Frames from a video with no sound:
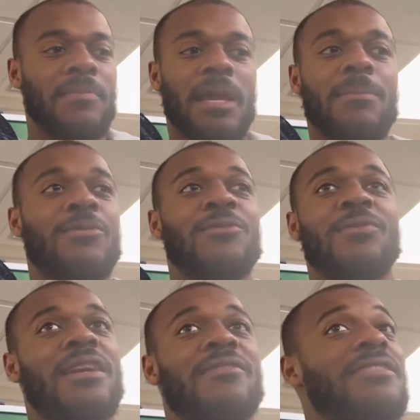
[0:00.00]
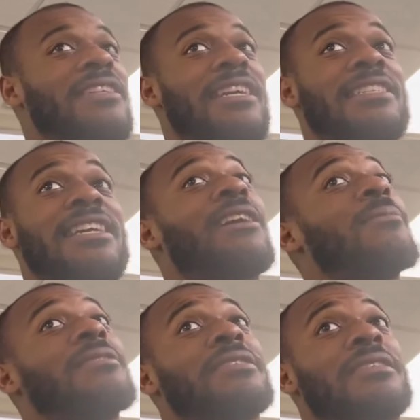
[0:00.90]
I'm doing whatever it takes to
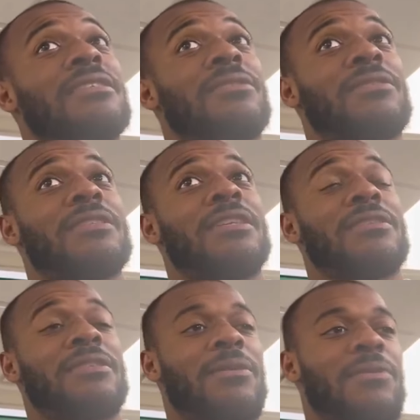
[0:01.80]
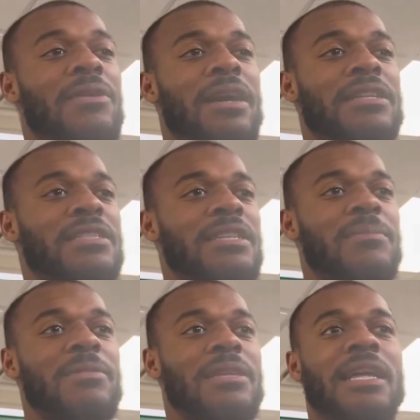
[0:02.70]
help us, you know, continue that, whether I just need
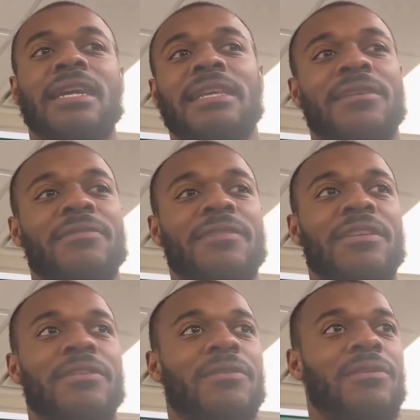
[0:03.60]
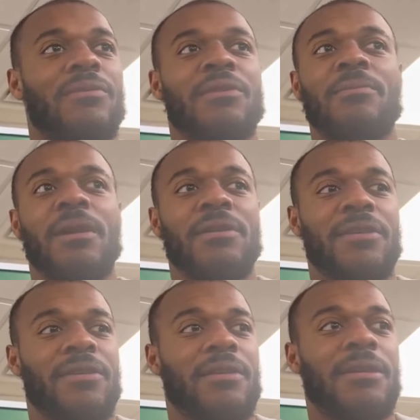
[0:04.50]
to be a lockdown defender or a
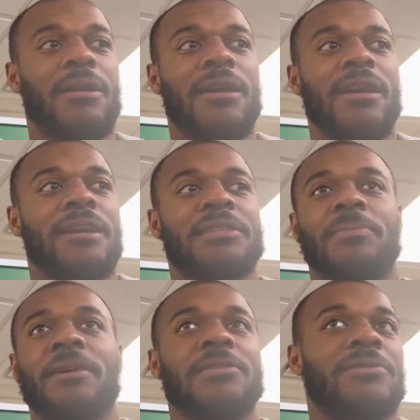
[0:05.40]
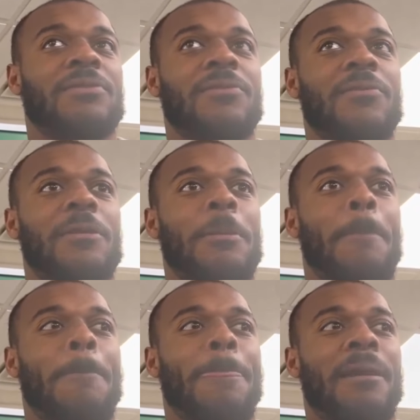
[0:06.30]
rebounder or a spacer on the court.
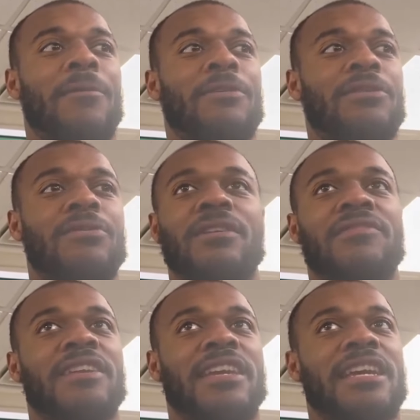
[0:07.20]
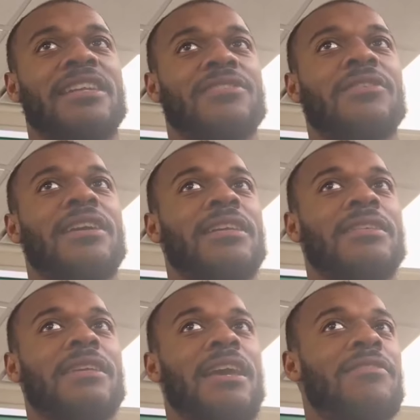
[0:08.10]
You know, I want to do whatever I can just so I
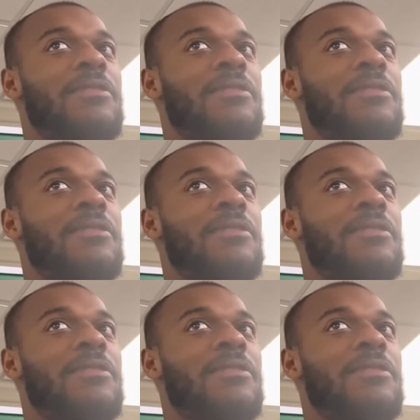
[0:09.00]
can have an